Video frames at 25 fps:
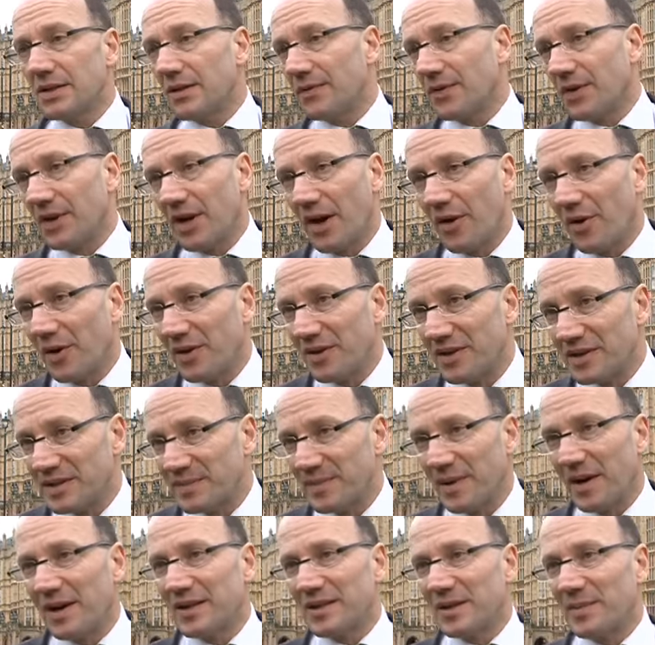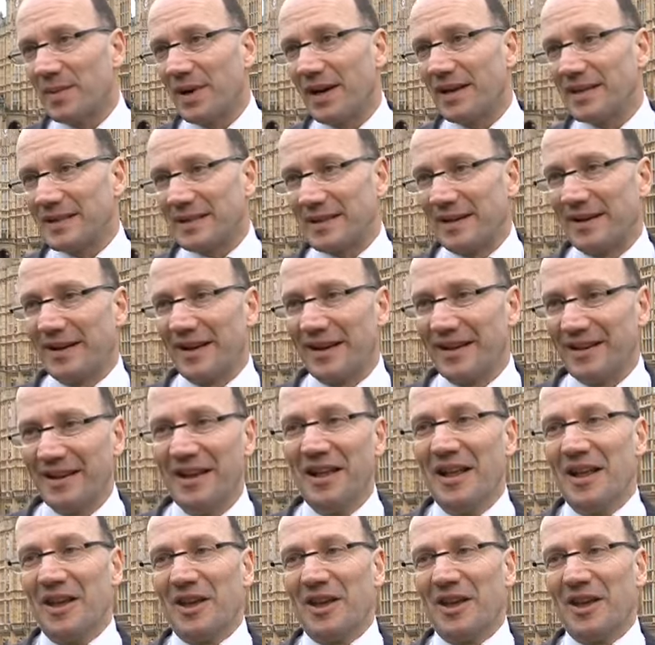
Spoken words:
you if you go on the Smarterbuys site,